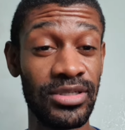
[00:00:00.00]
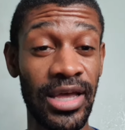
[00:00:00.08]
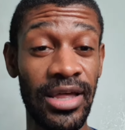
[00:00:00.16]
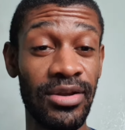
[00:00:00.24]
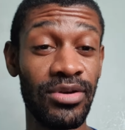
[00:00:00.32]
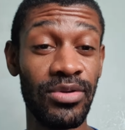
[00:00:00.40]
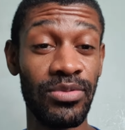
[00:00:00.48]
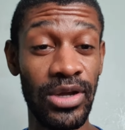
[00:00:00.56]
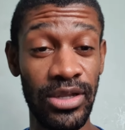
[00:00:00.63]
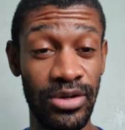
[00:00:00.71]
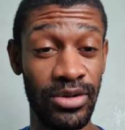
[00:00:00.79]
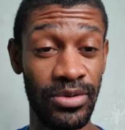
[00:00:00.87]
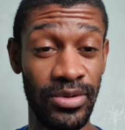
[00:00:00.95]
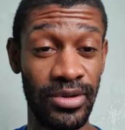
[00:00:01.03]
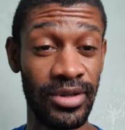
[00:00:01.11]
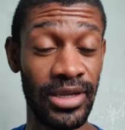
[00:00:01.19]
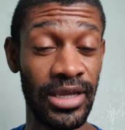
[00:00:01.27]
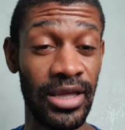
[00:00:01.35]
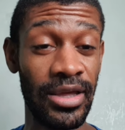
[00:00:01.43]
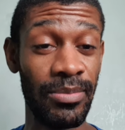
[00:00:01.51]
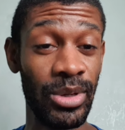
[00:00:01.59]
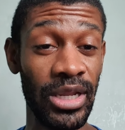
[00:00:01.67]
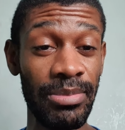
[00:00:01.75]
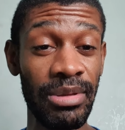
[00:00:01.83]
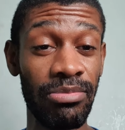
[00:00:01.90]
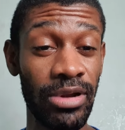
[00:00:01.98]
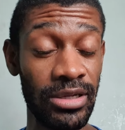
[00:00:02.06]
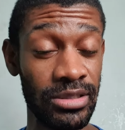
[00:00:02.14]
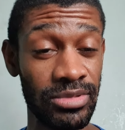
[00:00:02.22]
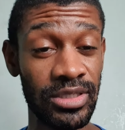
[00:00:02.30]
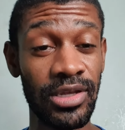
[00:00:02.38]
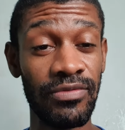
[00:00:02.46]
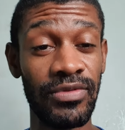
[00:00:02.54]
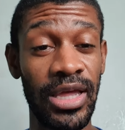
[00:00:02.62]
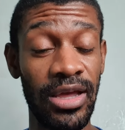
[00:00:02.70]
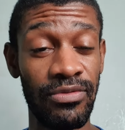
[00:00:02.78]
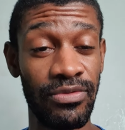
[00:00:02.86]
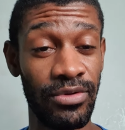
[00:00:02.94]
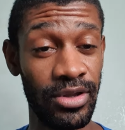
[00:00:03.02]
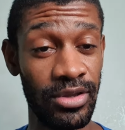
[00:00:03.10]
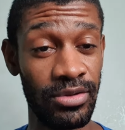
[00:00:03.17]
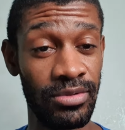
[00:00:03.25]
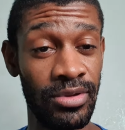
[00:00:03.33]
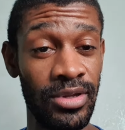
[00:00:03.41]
I don't know what you're doing. But let me break some stuff down for you